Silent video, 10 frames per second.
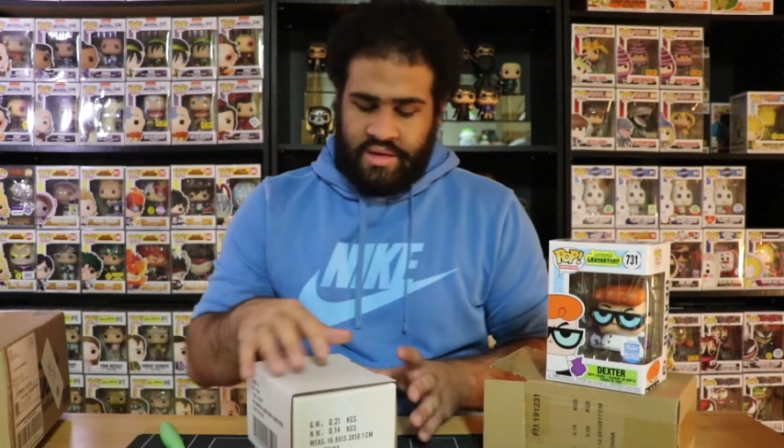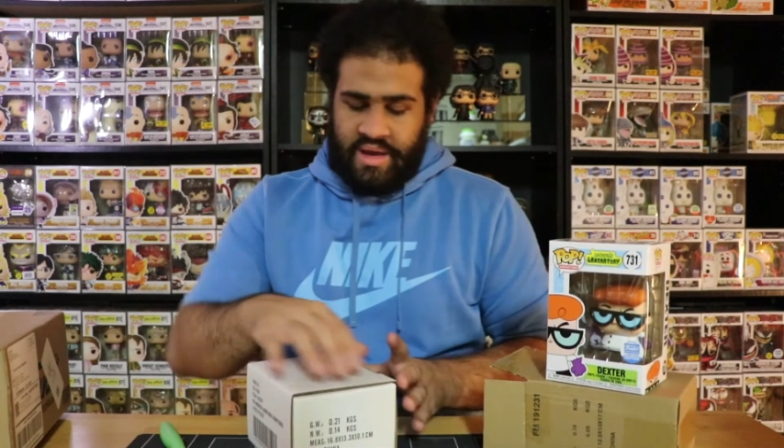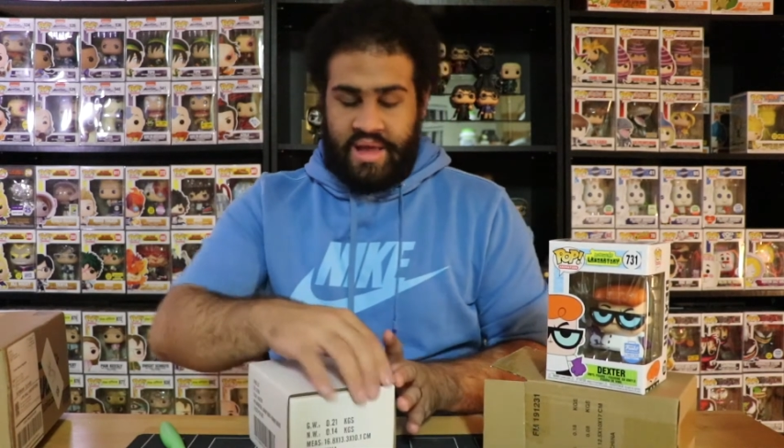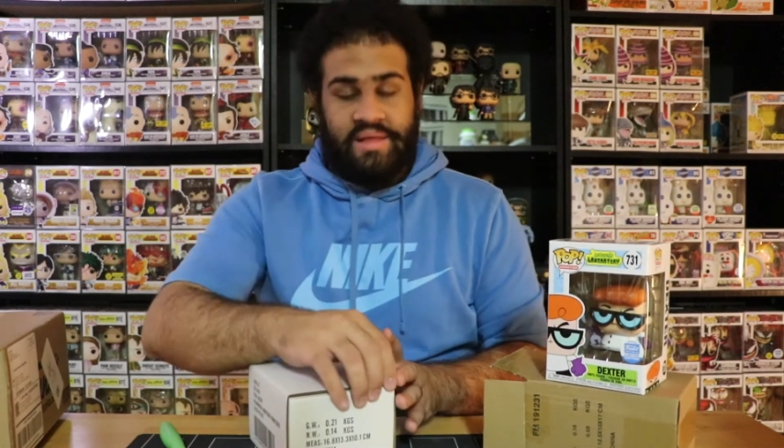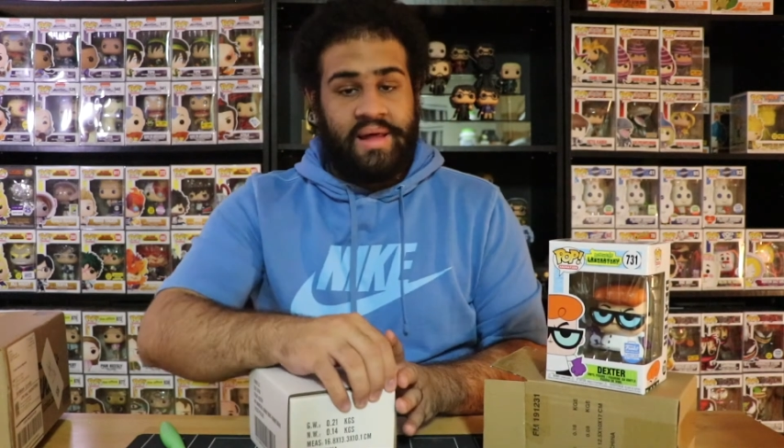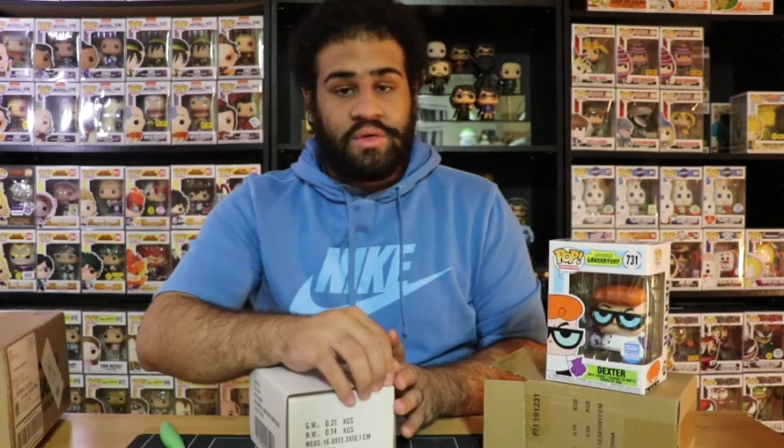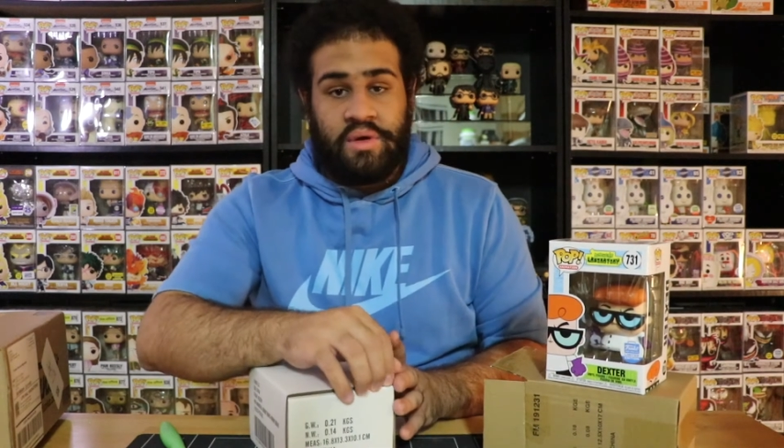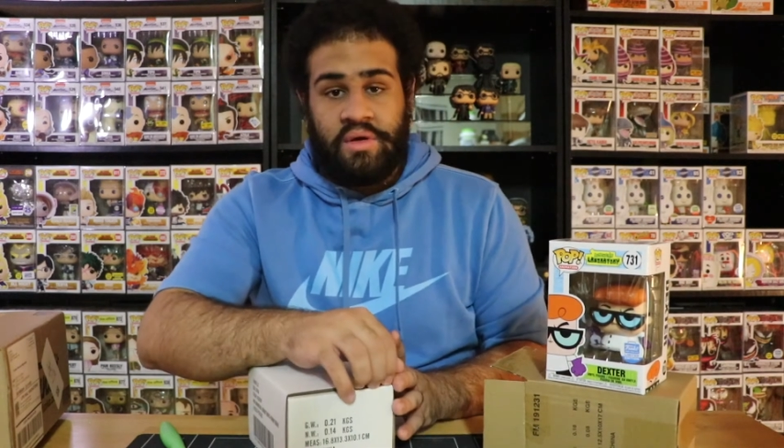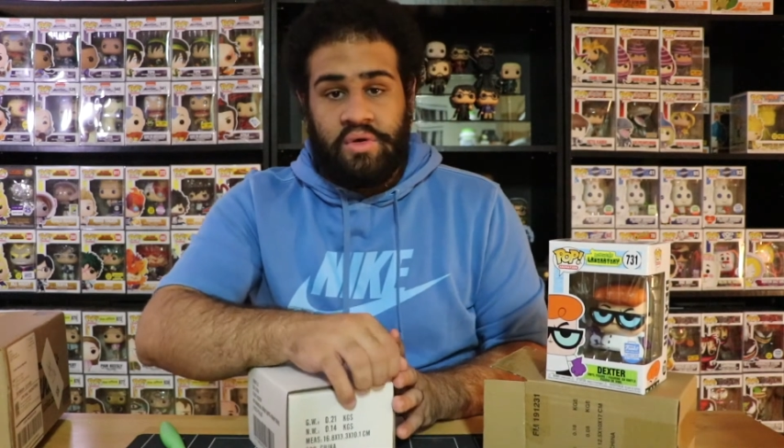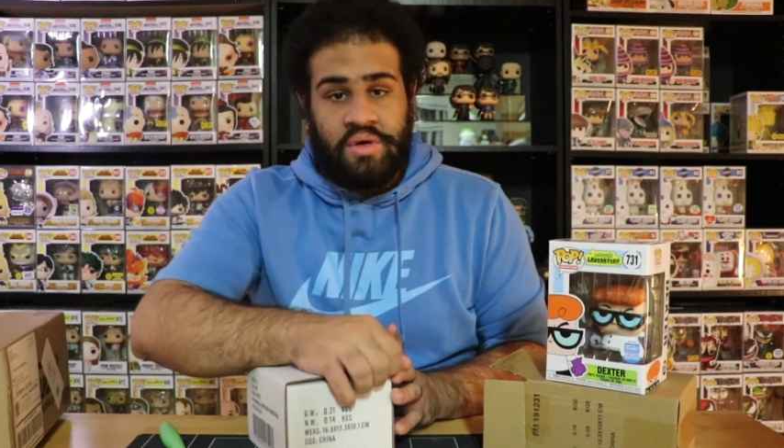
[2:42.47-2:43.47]
And the next
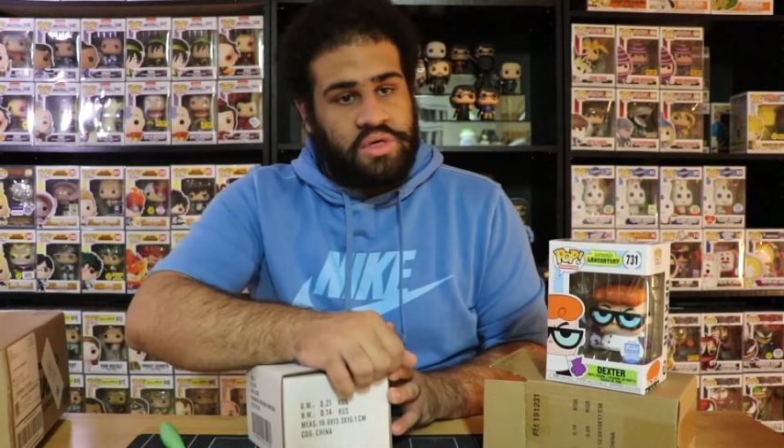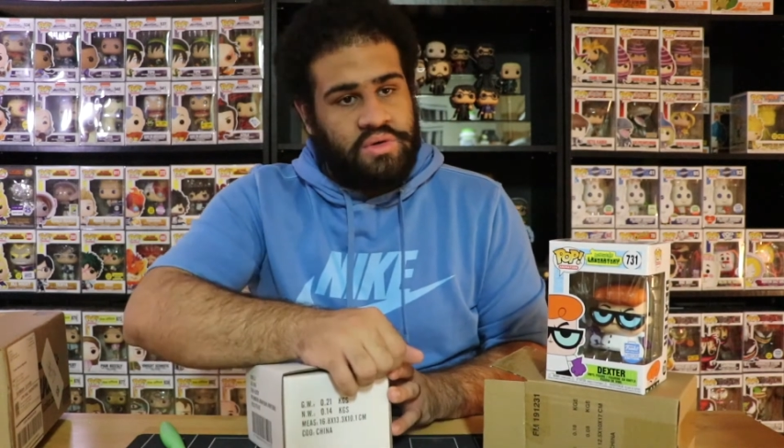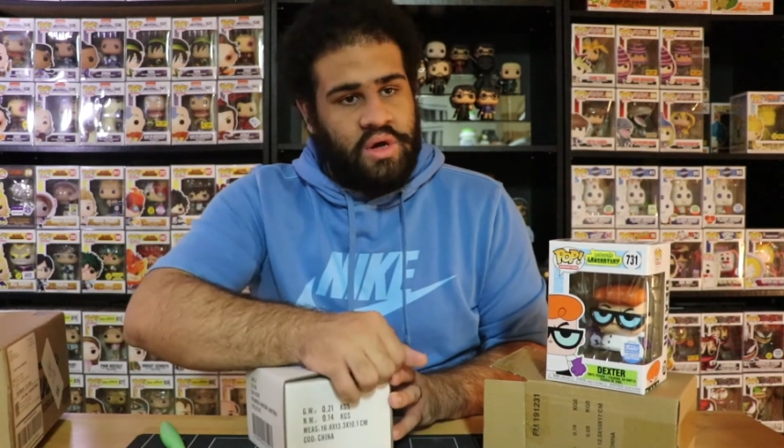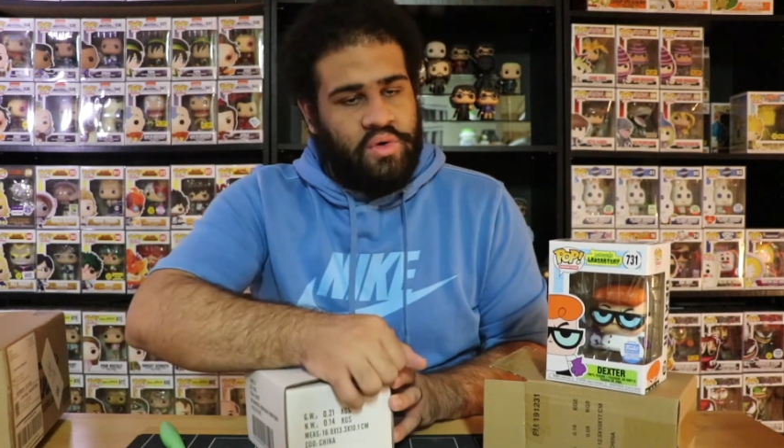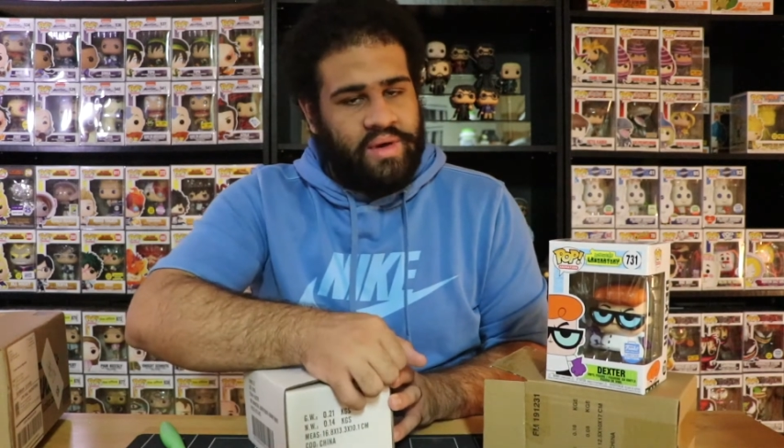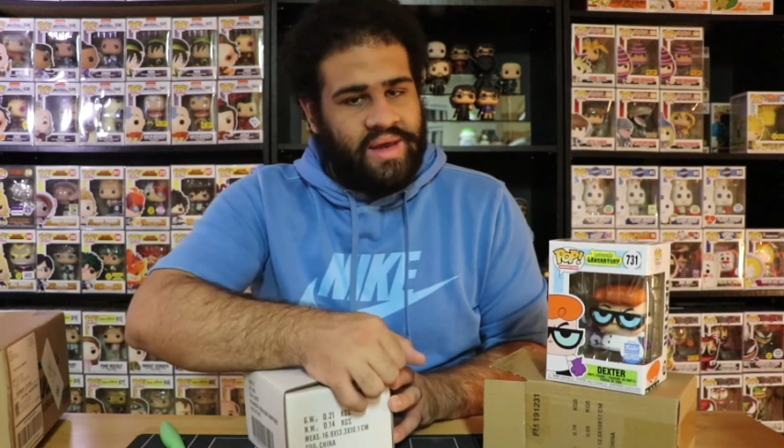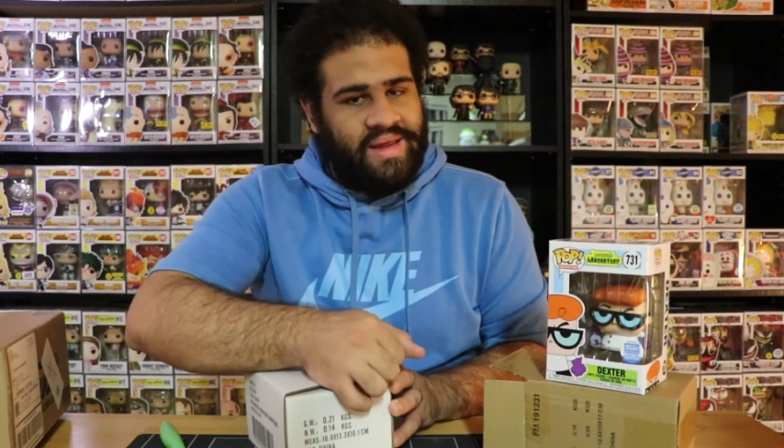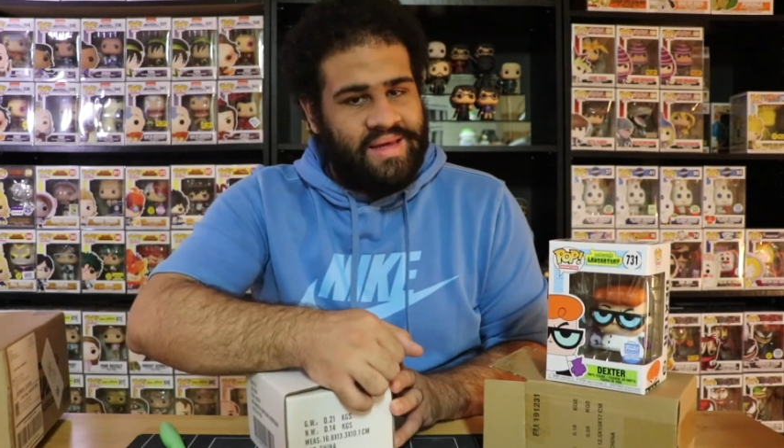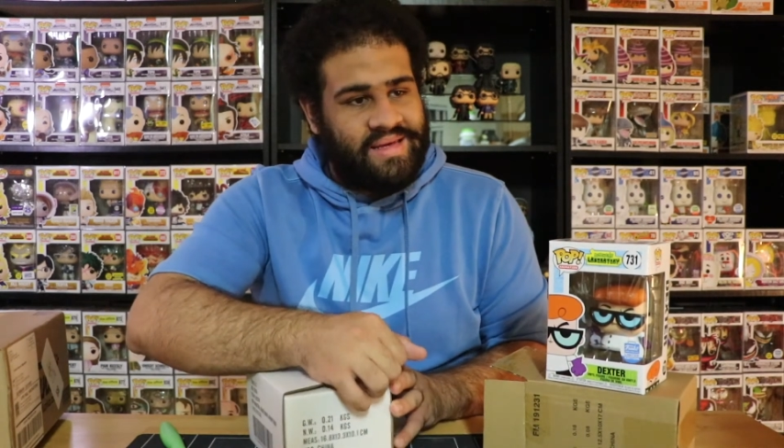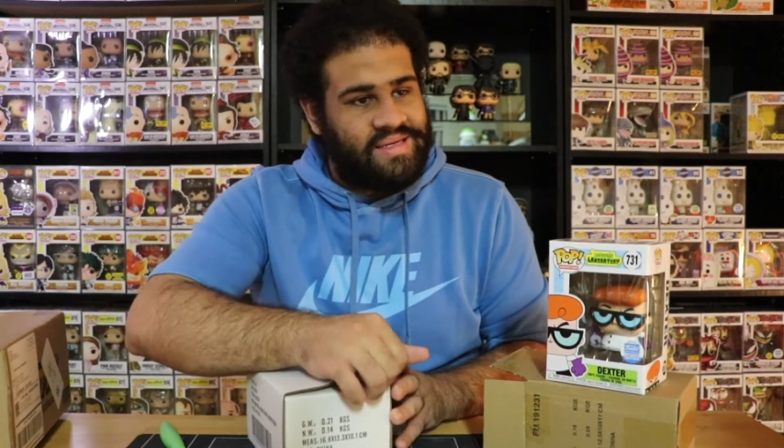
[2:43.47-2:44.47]
one, of course, you know,
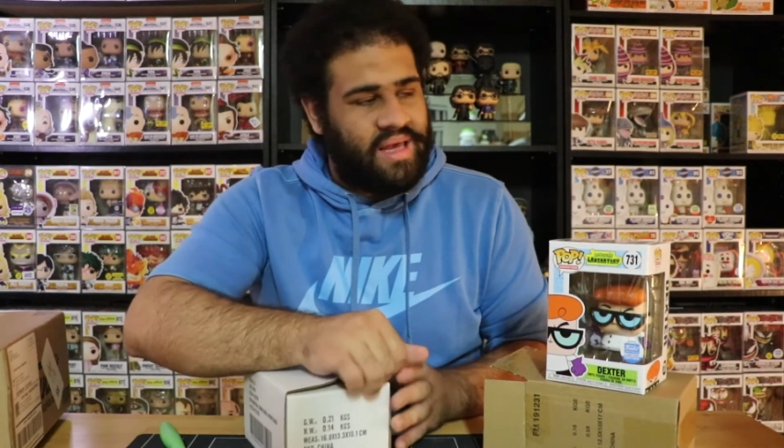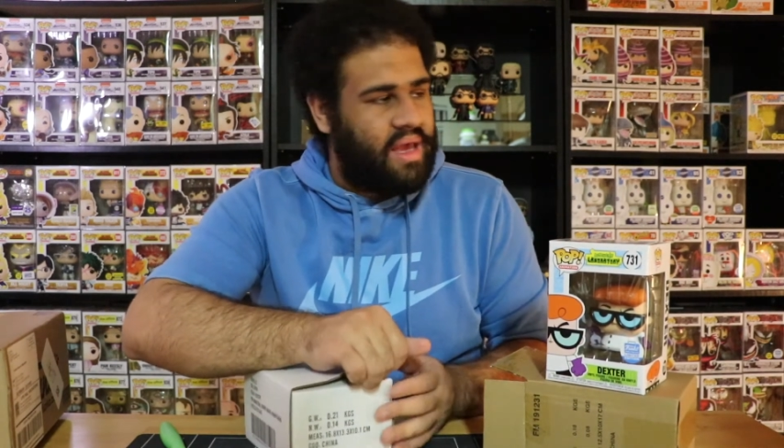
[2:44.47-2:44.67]
is